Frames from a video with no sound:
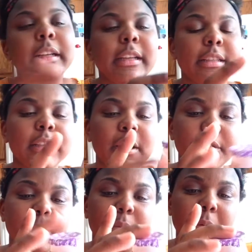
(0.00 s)

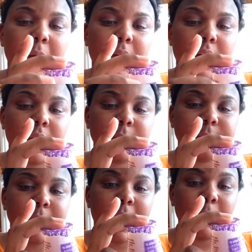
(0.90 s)
So
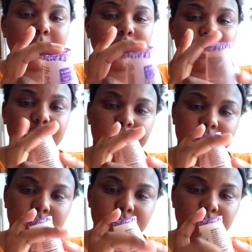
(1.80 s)
I wanted to try
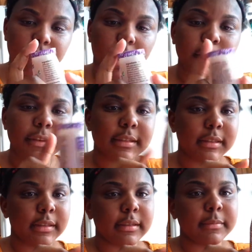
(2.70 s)
it. I always
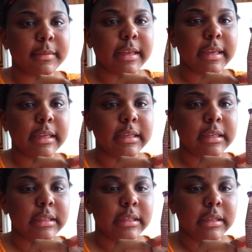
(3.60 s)
see them in
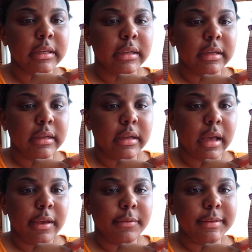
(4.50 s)

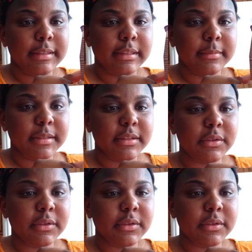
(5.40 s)
the